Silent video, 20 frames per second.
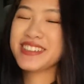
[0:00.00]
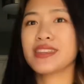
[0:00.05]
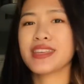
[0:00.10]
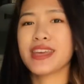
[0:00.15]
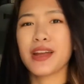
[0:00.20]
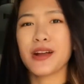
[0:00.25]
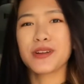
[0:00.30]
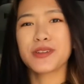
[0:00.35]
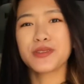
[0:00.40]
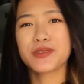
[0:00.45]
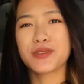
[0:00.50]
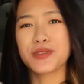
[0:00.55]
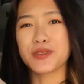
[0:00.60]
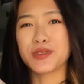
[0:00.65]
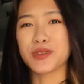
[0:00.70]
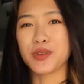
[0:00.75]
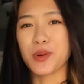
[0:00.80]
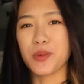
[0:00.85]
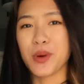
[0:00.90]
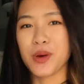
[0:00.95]
The characters are
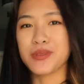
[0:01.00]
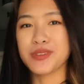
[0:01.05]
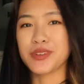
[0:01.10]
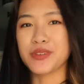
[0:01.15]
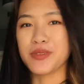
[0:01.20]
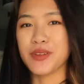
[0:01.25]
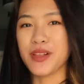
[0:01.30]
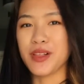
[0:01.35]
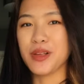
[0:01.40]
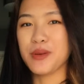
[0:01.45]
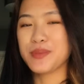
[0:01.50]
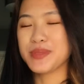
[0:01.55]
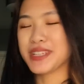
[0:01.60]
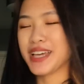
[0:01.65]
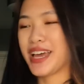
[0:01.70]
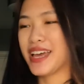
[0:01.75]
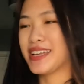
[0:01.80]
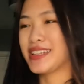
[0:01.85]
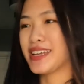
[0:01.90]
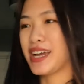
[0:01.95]
so well developed,
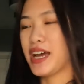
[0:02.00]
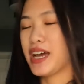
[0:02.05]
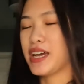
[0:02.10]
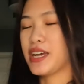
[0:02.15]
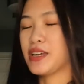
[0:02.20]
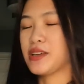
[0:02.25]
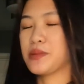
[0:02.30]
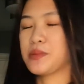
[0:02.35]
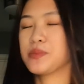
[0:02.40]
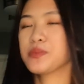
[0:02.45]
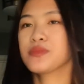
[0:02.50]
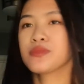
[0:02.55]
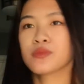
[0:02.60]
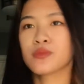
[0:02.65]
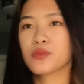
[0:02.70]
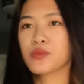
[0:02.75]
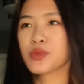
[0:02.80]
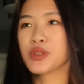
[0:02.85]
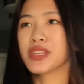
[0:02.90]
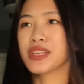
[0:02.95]
and I
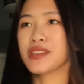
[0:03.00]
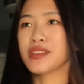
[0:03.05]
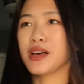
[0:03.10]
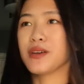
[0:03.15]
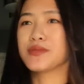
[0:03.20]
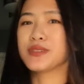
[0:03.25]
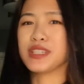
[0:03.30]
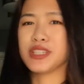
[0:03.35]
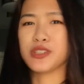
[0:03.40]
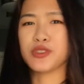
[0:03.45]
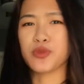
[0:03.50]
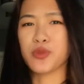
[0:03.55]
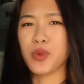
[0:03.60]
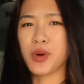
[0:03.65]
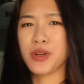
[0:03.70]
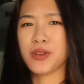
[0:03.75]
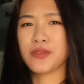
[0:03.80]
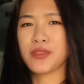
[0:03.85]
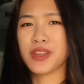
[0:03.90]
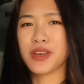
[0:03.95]
really loved each
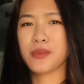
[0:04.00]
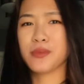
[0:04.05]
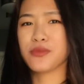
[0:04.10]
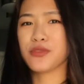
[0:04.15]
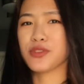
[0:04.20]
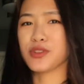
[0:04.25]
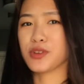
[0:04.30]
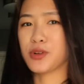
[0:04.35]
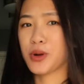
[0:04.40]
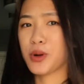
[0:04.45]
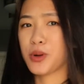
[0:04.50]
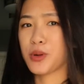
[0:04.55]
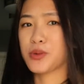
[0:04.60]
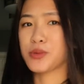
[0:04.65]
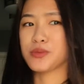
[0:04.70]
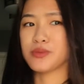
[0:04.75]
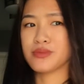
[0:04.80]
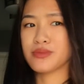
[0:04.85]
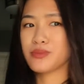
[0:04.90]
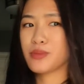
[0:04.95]
one of them for their
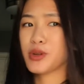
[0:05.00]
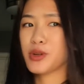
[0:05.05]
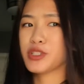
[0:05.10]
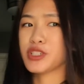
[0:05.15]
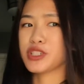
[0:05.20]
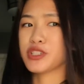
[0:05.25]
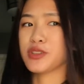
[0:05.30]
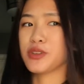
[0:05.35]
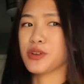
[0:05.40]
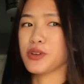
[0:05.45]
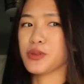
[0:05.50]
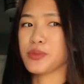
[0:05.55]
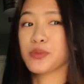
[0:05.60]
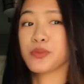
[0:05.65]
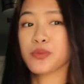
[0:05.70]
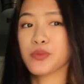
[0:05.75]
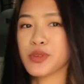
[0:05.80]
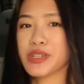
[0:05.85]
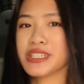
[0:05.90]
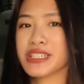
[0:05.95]
own particular
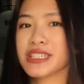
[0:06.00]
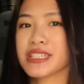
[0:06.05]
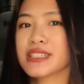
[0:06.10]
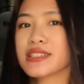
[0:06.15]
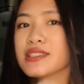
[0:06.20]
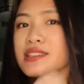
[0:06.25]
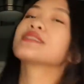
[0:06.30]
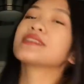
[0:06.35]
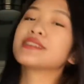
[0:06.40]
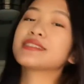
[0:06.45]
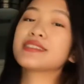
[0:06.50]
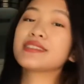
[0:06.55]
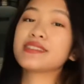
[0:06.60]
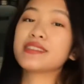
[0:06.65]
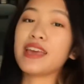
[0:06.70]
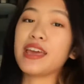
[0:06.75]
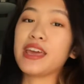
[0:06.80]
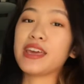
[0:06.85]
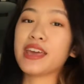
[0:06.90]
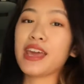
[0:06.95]
reasons. This is
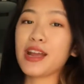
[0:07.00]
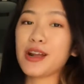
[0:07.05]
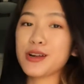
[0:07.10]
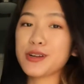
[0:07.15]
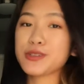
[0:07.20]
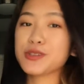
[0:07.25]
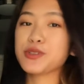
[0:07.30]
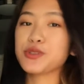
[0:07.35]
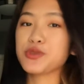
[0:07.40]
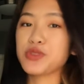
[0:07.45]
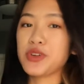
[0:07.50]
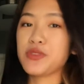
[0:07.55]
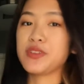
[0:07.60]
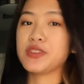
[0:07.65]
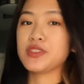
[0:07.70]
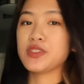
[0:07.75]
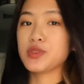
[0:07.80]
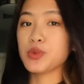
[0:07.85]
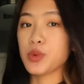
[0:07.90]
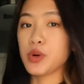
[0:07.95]
a character-driven
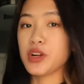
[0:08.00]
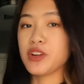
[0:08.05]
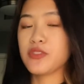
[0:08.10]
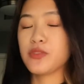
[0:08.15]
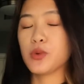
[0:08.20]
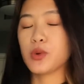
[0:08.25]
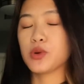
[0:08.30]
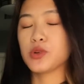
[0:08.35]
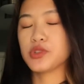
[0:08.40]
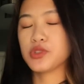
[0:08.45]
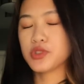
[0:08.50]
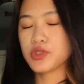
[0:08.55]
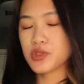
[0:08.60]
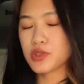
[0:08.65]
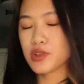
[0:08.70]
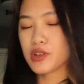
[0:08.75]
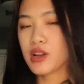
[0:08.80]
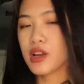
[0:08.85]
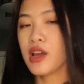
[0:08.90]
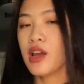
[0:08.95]
story for
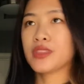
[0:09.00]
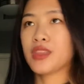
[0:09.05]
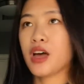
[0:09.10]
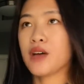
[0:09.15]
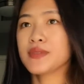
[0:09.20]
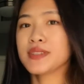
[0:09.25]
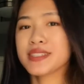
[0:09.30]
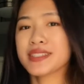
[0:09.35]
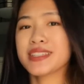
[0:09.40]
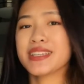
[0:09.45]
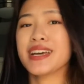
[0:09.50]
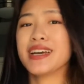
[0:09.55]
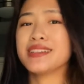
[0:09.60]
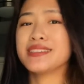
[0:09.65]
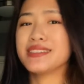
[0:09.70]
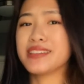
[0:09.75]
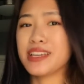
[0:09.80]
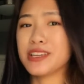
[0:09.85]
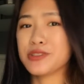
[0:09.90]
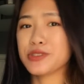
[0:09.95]
sure. Obviously, a
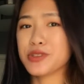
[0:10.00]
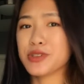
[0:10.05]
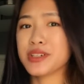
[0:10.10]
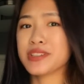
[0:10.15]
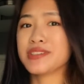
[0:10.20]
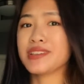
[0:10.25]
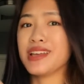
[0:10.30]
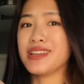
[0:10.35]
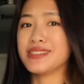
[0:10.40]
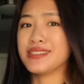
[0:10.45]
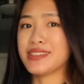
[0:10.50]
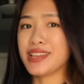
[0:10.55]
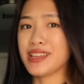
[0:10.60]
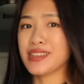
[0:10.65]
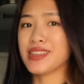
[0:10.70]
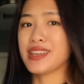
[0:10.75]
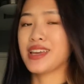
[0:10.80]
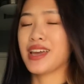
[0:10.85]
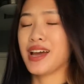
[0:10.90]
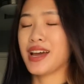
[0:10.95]
dangerous and
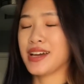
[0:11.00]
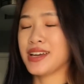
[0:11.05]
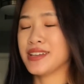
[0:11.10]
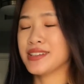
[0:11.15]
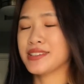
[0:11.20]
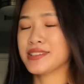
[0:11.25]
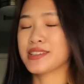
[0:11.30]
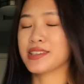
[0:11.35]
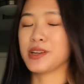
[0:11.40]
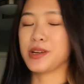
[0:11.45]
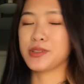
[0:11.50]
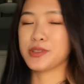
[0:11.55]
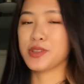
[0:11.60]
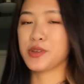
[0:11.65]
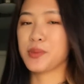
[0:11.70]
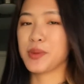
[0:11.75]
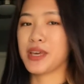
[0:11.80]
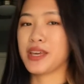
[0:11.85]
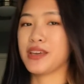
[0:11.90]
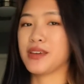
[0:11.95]
deadly heist can also
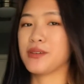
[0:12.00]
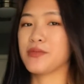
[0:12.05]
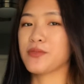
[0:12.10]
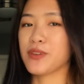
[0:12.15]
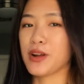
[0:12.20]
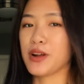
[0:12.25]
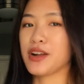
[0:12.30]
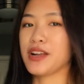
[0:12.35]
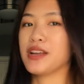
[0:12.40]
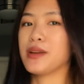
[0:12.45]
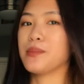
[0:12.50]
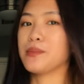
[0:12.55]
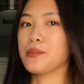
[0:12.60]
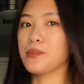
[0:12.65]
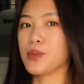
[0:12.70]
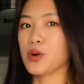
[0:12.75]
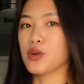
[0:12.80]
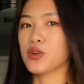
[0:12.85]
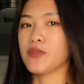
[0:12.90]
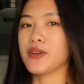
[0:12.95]
be very
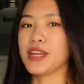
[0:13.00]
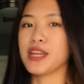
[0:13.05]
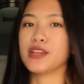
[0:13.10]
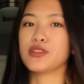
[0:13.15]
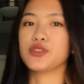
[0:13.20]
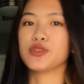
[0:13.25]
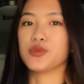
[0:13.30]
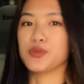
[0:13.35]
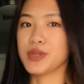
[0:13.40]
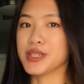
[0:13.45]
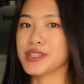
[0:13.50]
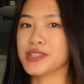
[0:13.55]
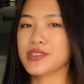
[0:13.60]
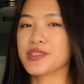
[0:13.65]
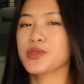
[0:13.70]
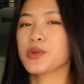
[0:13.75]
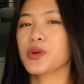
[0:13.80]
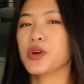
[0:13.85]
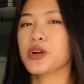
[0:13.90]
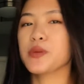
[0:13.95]
motivating to read the
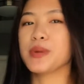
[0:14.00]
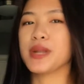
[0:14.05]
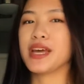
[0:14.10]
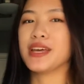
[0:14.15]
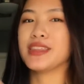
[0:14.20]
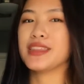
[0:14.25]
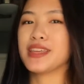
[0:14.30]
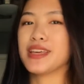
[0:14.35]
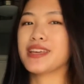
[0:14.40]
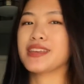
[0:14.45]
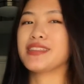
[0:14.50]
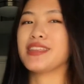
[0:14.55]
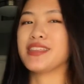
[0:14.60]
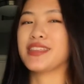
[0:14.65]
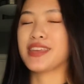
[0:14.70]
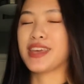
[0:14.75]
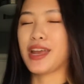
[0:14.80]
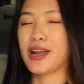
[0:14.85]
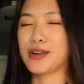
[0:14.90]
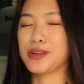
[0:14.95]
story, but I think that the
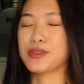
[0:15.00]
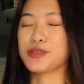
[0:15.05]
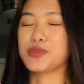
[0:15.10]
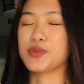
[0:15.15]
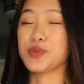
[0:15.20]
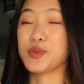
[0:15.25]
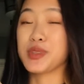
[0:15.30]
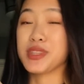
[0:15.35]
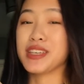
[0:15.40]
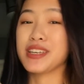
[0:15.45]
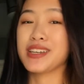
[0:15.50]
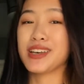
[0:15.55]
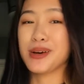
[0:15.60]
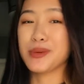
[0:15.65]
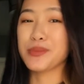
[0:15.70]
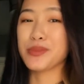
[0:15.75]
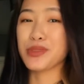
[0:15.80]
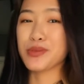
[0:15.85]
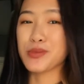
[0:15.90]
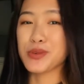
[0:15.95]
characters really
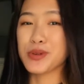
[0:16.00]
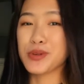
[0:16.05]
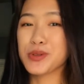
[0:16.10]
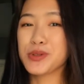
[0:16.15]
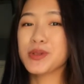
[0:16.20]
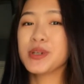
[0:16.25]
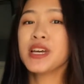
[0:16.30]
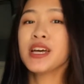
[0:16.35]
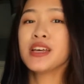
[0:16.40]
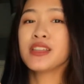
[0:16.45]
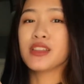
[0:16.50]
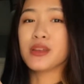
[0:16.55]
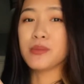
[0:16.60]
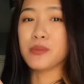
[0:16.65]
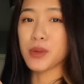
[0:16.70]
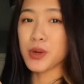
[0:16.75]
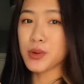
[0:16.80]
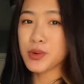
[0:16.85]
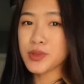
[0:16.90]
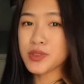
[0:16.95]
come through the
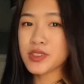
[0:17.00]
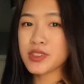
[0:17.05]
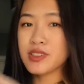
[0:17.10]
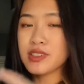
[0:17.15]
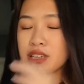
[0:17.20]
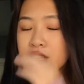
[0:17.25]
most.